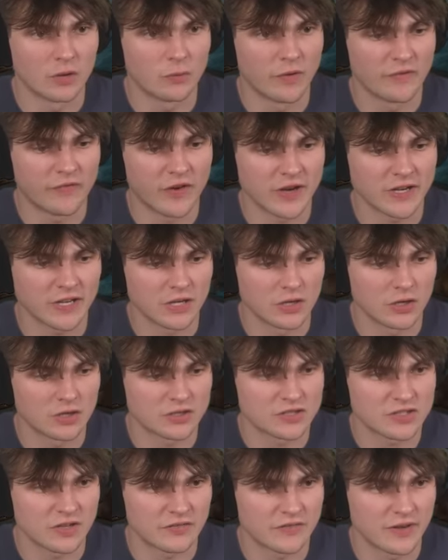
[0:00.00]
We're finding a lot of
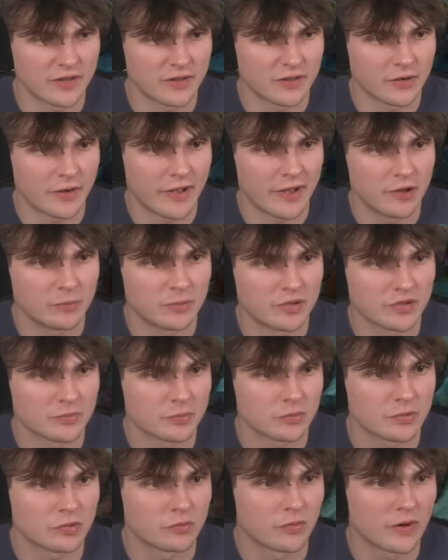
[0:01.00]
stuff now that will help us
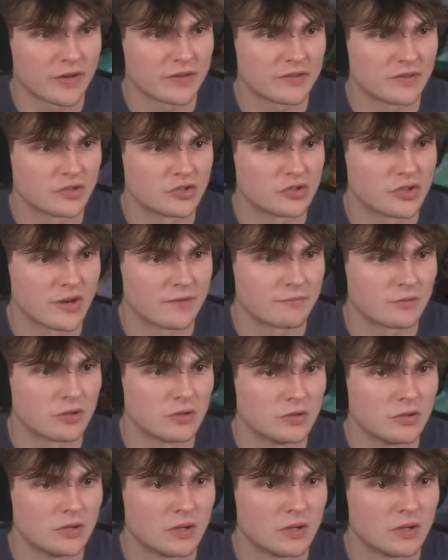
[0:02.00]
progress in general.